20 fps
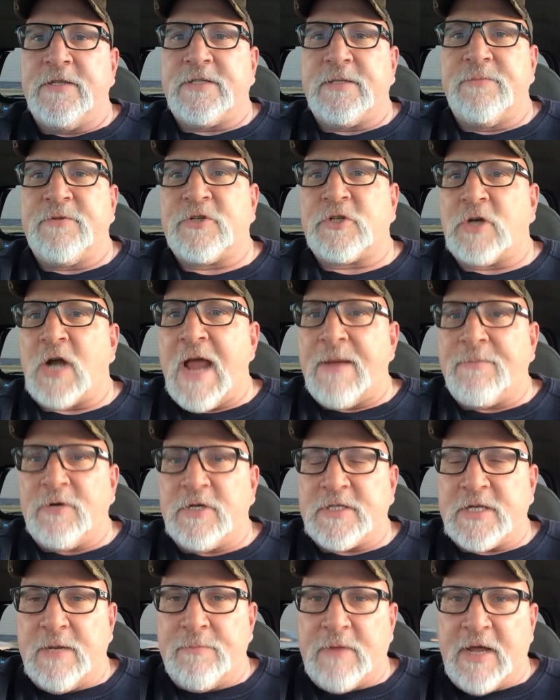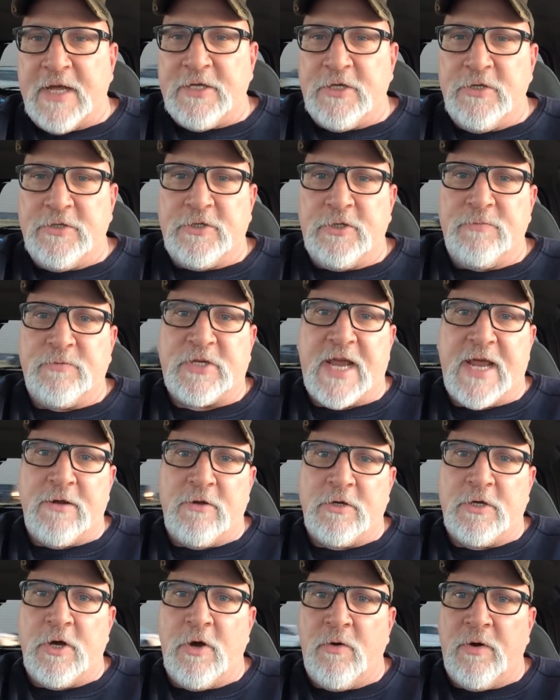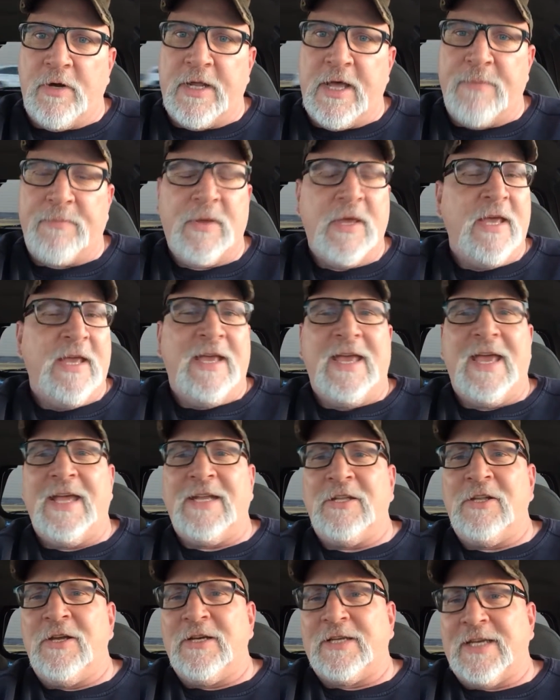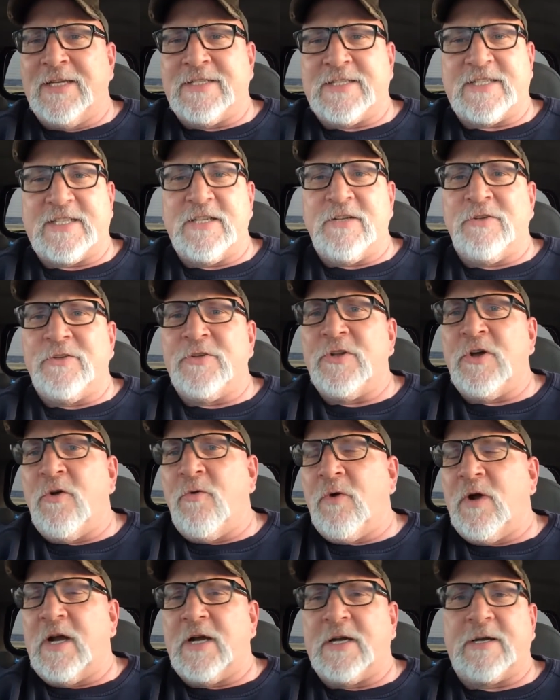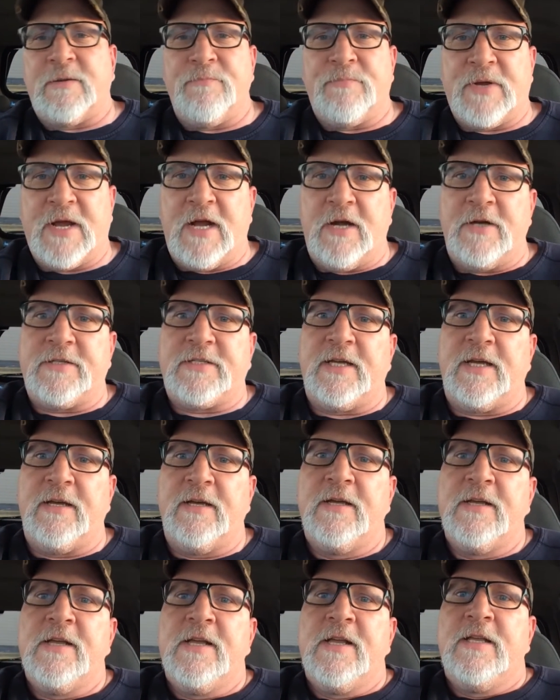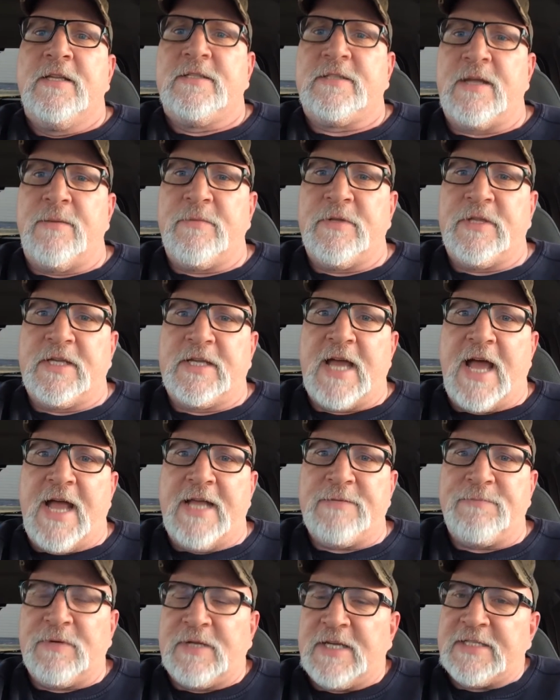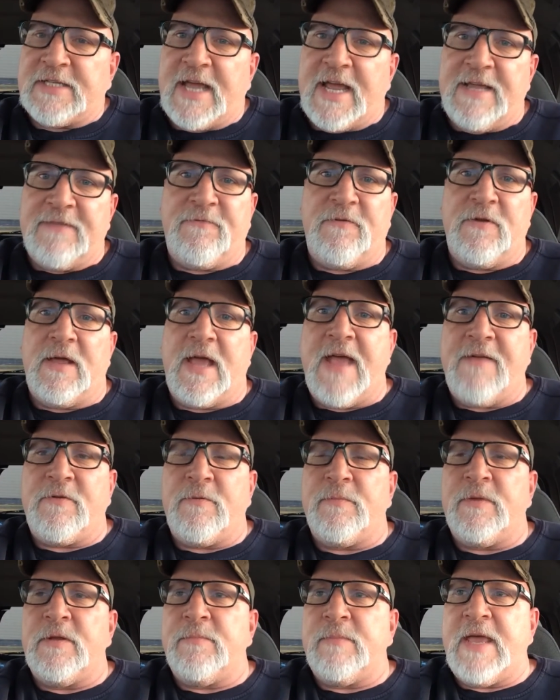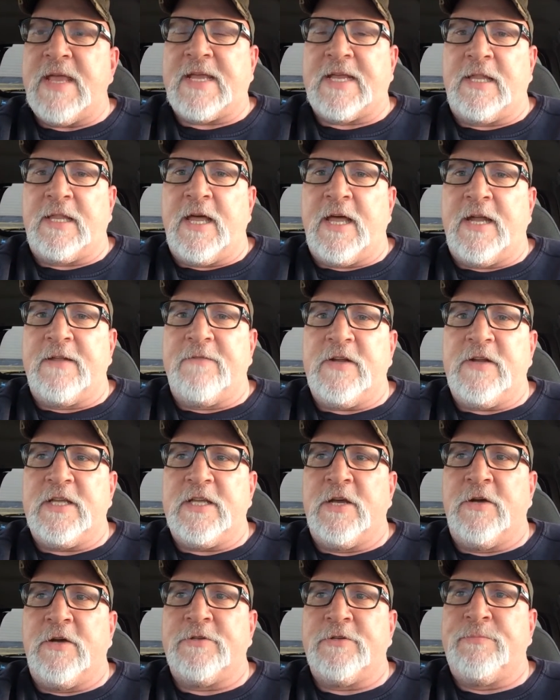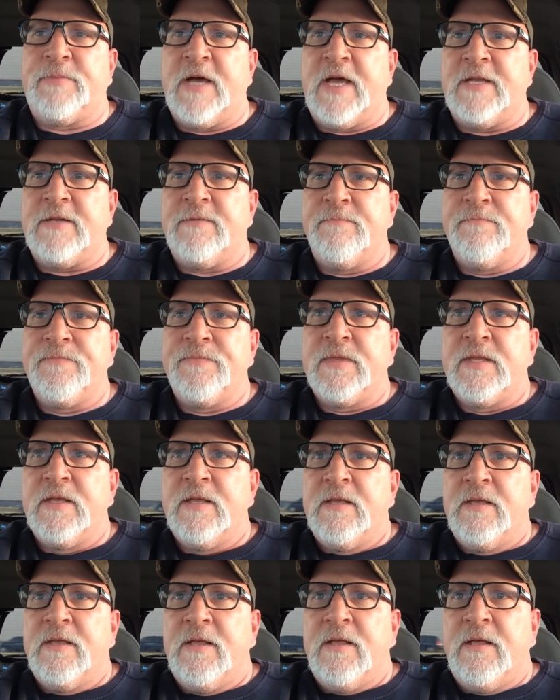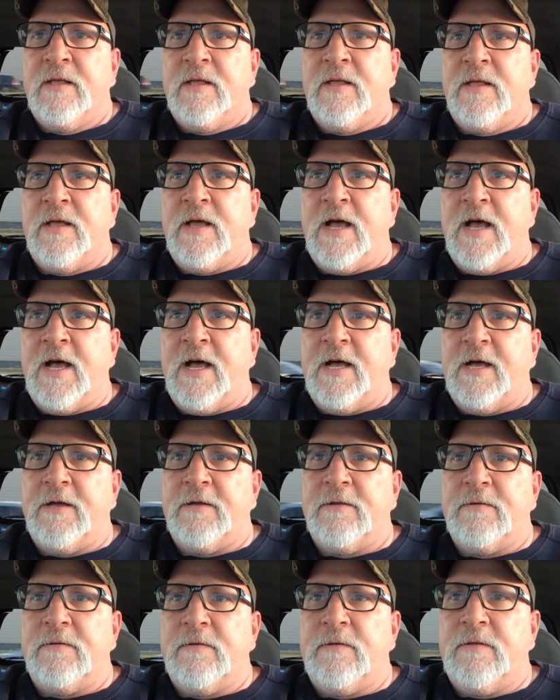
subscribers on my YouTube channel going up. And look, it's still nowhere compared to some of the guys because I have, haven't been making a lot of videos. But uh,